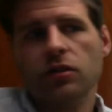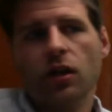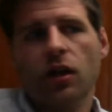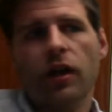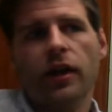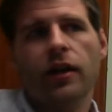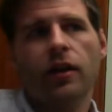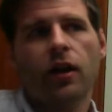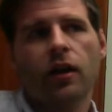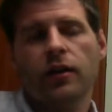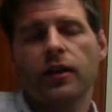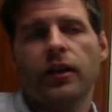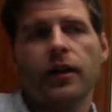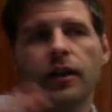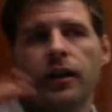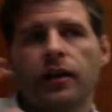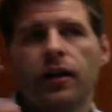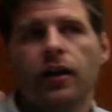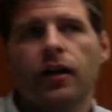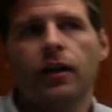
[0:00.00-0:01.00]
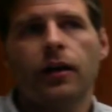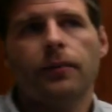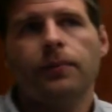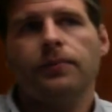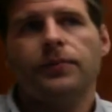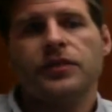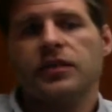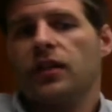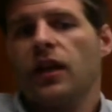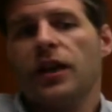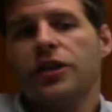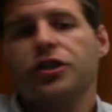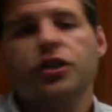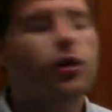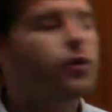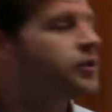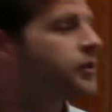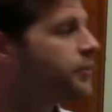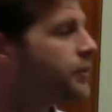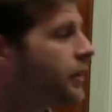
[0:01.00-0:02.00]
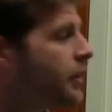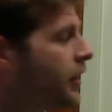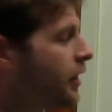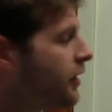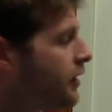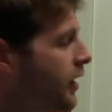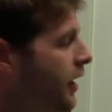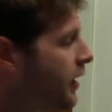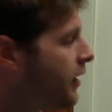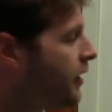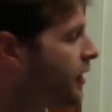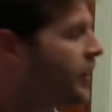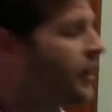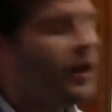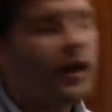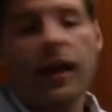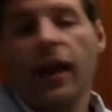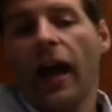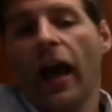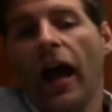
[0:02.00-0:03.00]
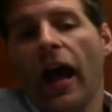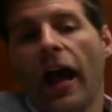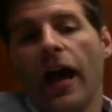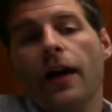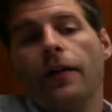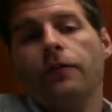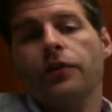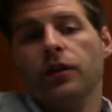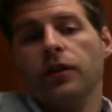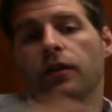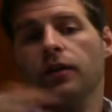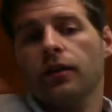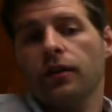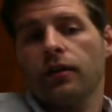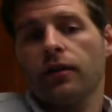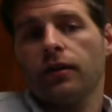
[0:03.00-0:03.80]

like on a slideshow or something like that, have the